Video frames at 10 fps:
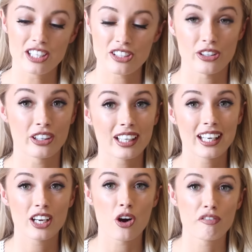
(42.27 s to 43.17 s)
So I'm going to
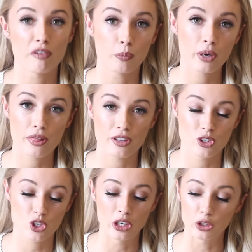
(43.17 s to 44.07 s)
kick off with
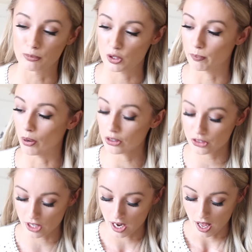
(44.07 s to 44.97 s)
this ginormous
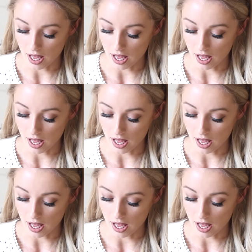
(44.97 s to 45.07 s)
box.